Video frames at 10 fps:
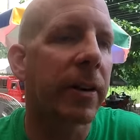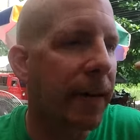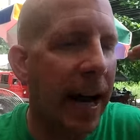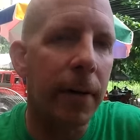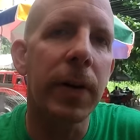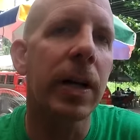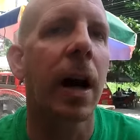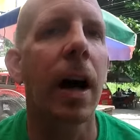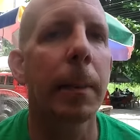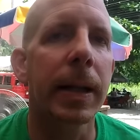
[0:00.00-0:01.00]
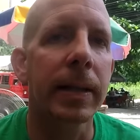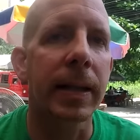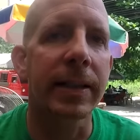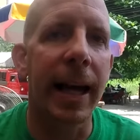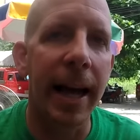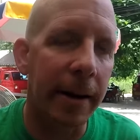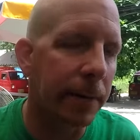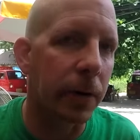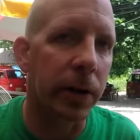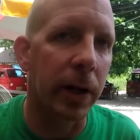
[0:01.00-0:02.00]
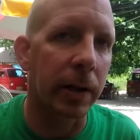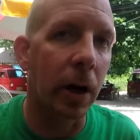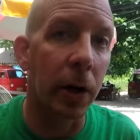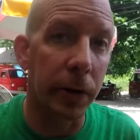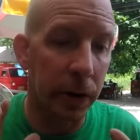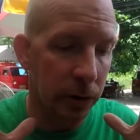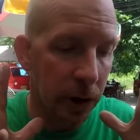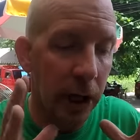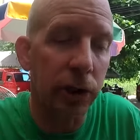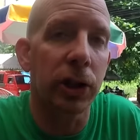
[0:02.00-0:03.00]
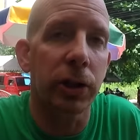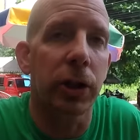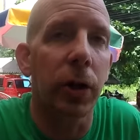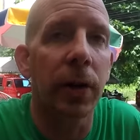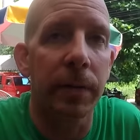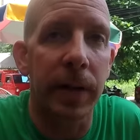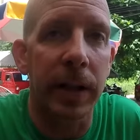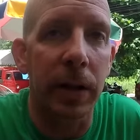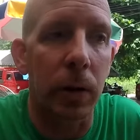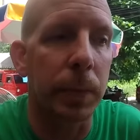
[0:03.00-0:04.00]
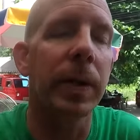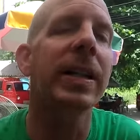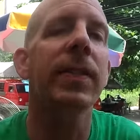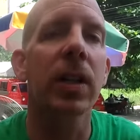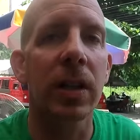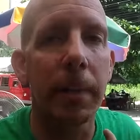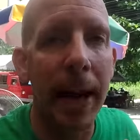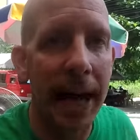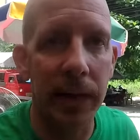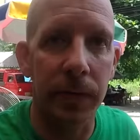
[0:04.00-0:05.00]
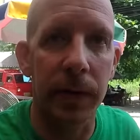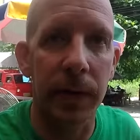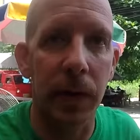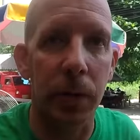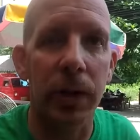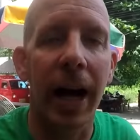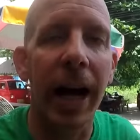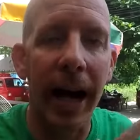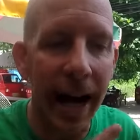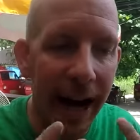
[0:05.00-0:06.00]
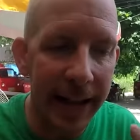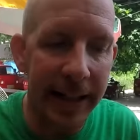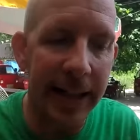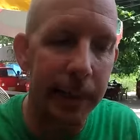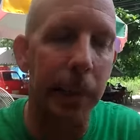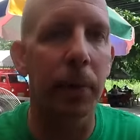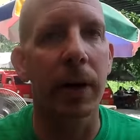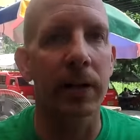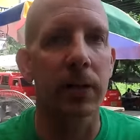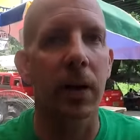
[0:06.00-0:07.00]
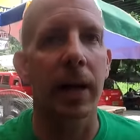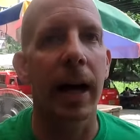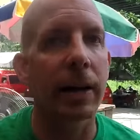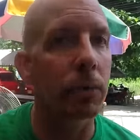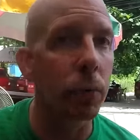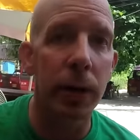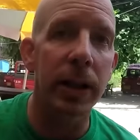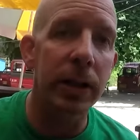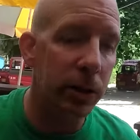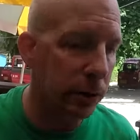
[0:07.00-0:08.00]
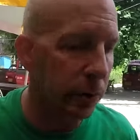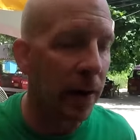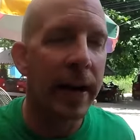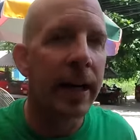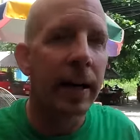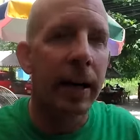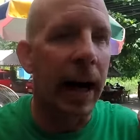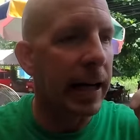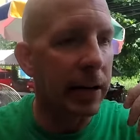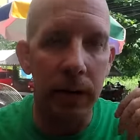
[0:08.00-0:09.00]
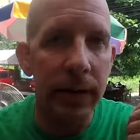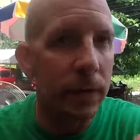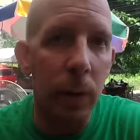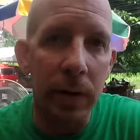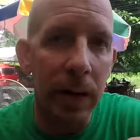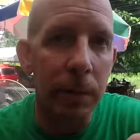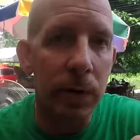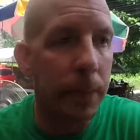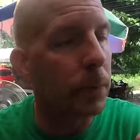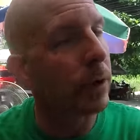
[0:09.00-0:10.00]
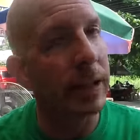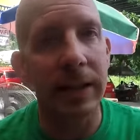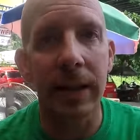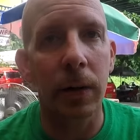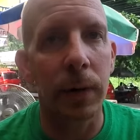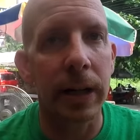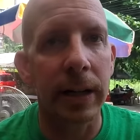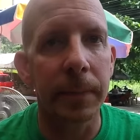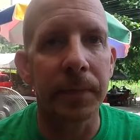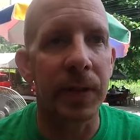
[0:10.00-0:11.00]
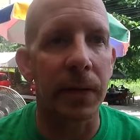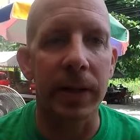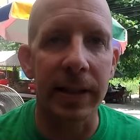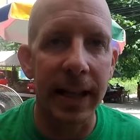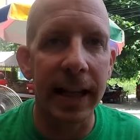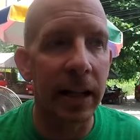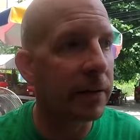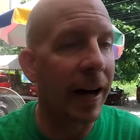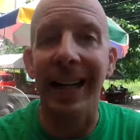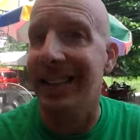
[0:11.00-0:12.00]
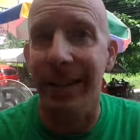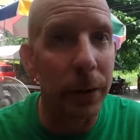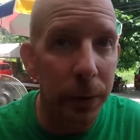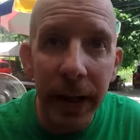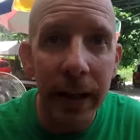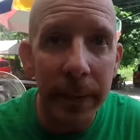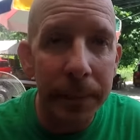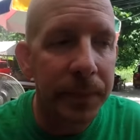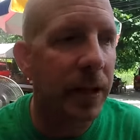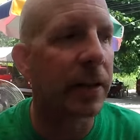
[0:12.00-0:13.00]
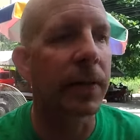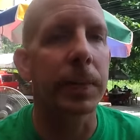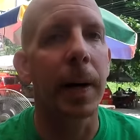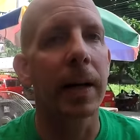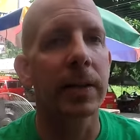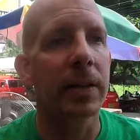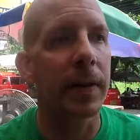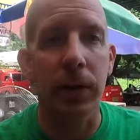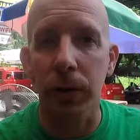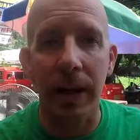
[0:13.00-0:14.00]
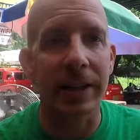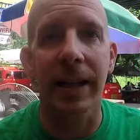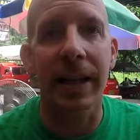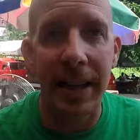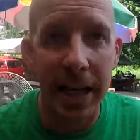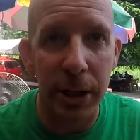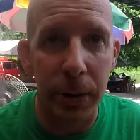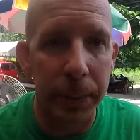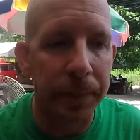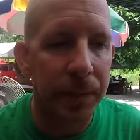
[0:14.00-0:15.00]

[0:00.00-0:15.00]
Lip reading: of every comment that's ever done on not just the current videos, but even on the past videos. I keep abreast on. I really do. I either give you a thumbs up or at least I read it. If it's negative, I still read it. If it's positive, I try to say a thank you.